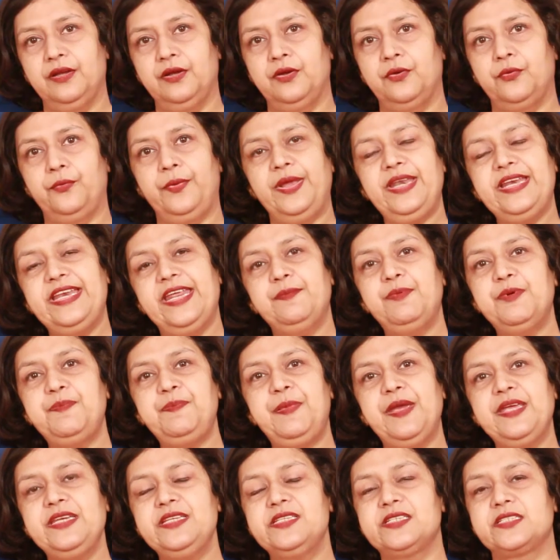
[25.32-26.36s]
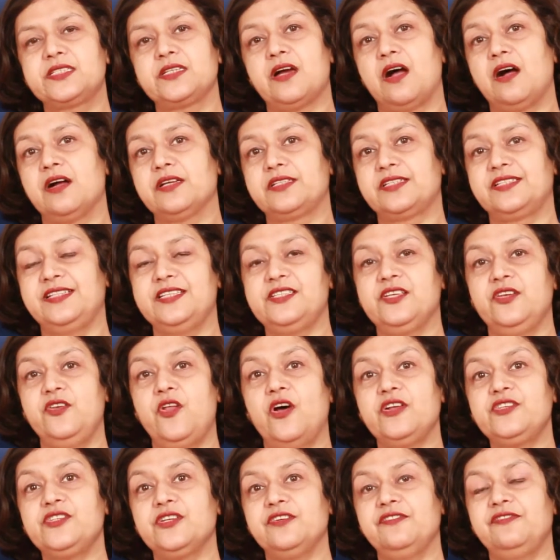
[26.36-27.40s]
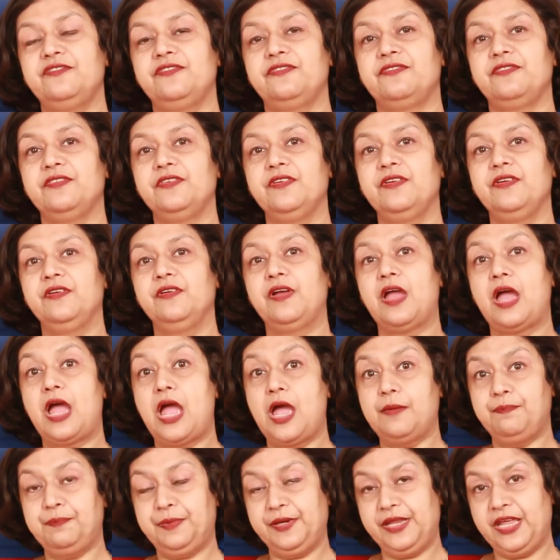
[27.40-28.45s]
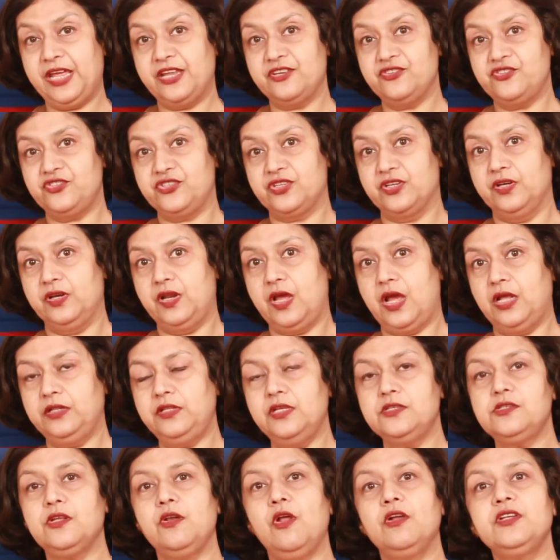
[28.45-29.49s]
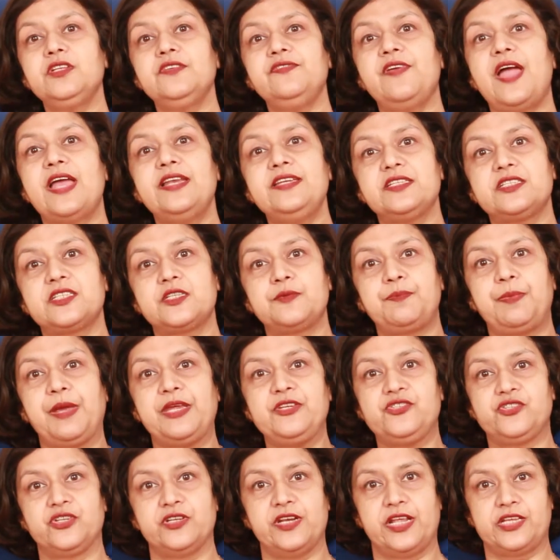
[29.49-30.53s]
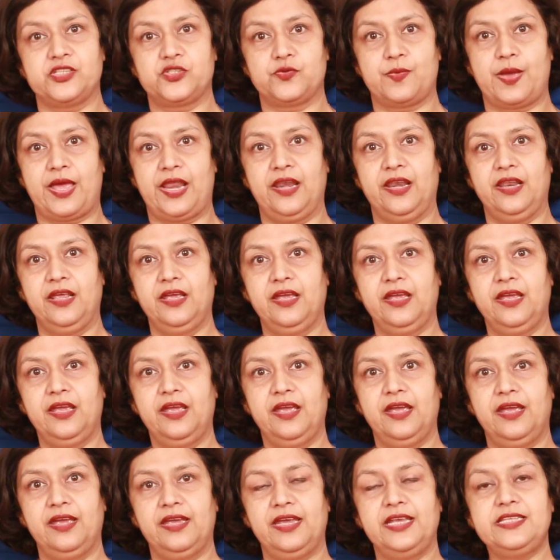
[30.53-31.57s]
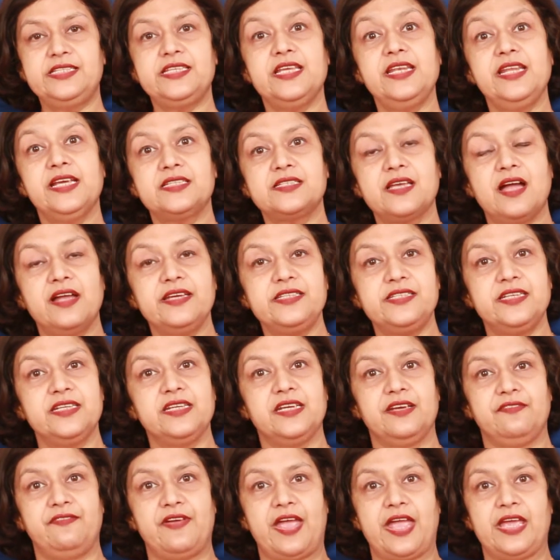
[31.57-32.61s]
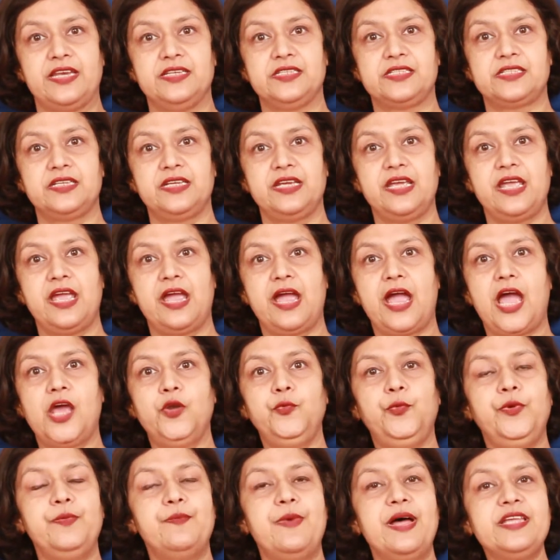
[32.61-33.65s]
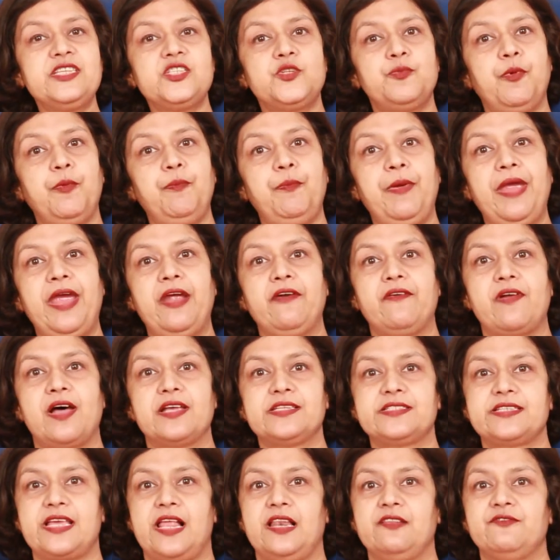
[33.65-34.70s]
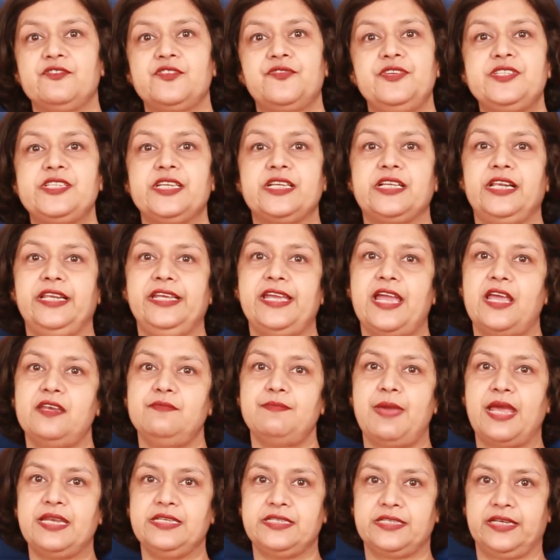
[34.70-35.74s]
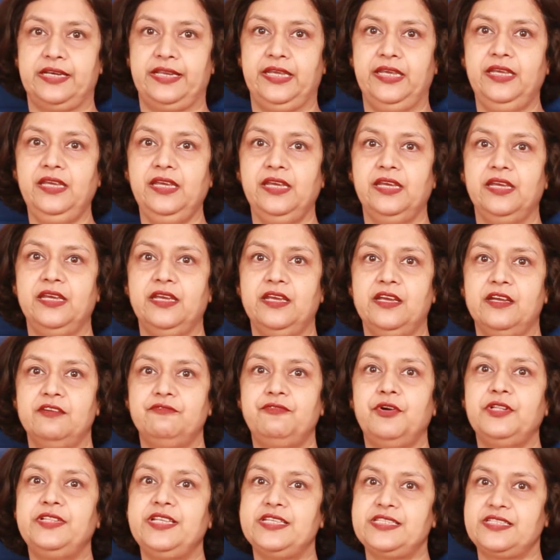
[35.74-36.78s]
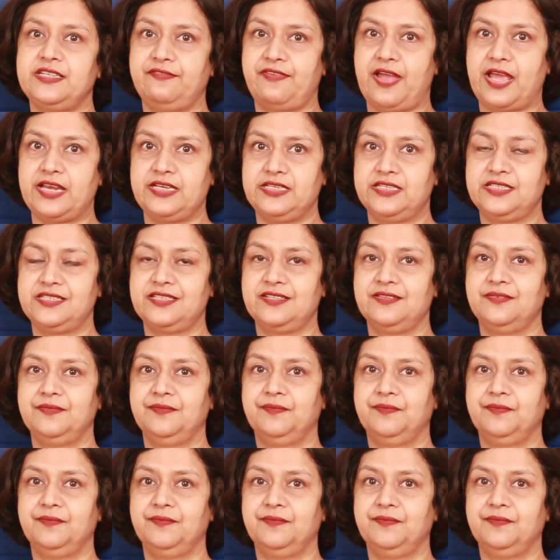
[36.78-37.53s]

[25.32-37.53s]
When labor pains start, there's a lot of apprehension and there's a lot of anticipation as well. It's an exciting event and we must prepare ourselves physically and mentally for this event.